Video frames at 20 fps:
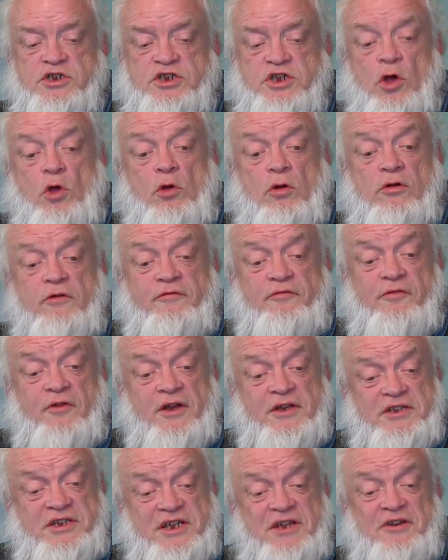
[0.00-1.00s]
solar
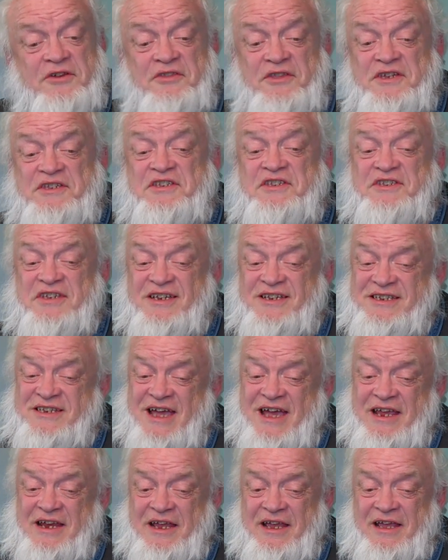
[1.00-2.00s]
Frontier, this is
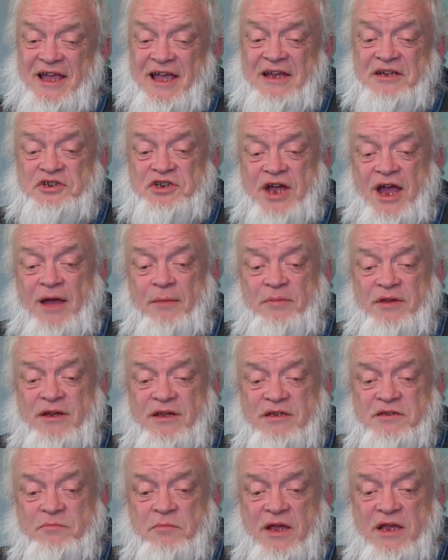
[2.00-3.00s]
exciting. A
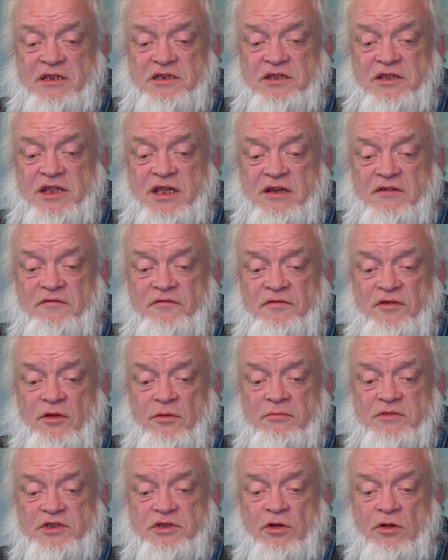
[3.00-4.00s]
Japanese based thin
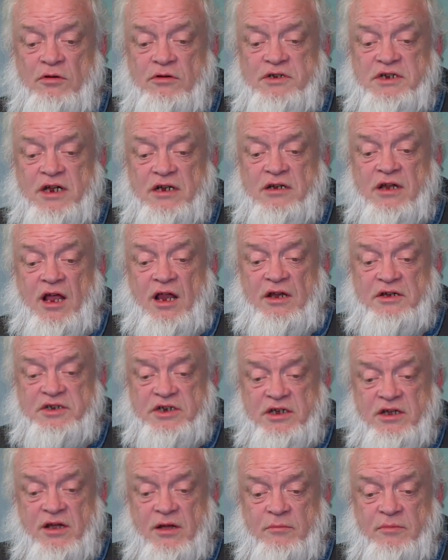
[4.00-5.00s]
film solar
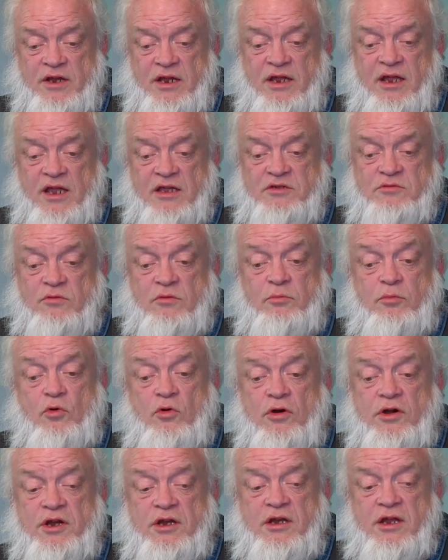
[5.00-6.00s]
technology company has
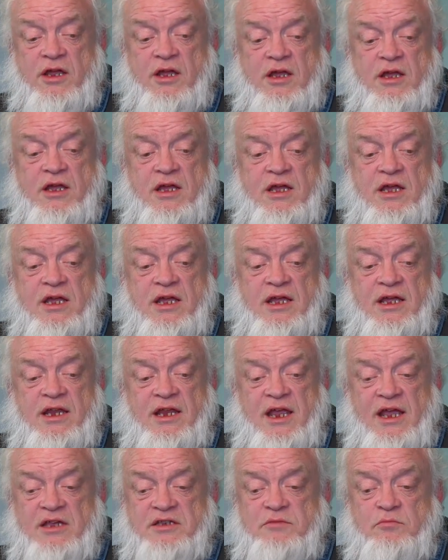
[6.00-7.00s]
reported it
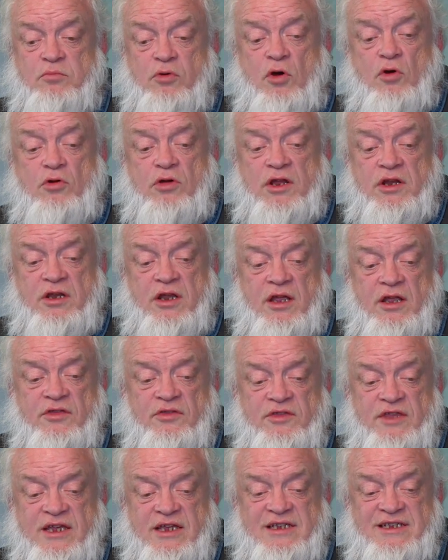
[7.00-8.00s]
has broken
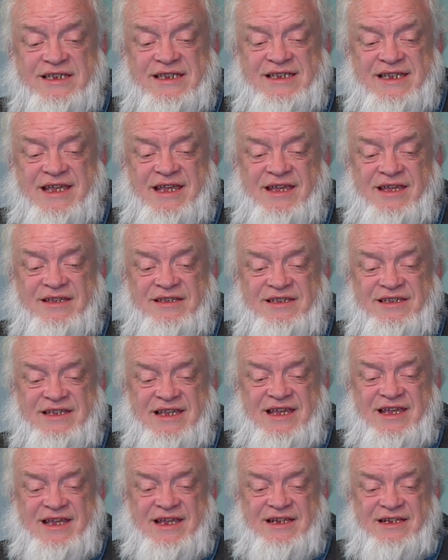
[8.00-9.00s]
the
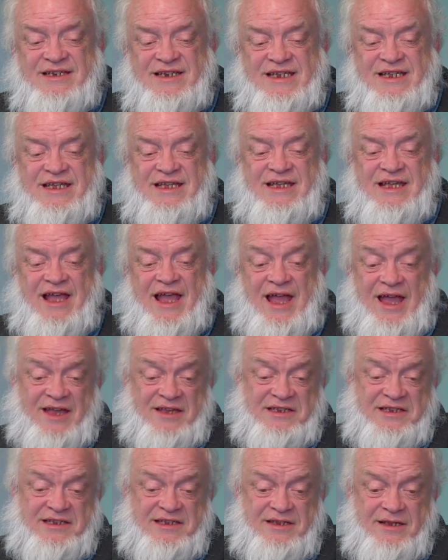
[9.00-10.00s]

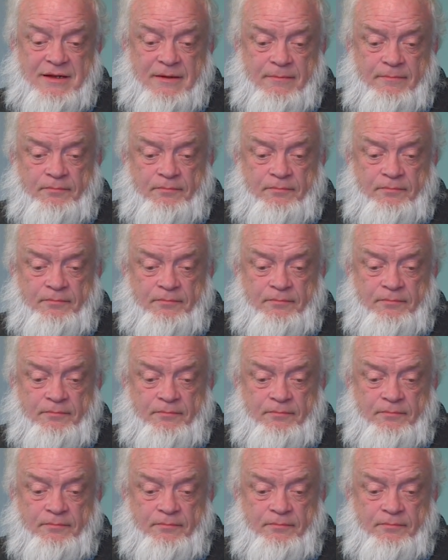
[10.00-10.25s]
CZTS,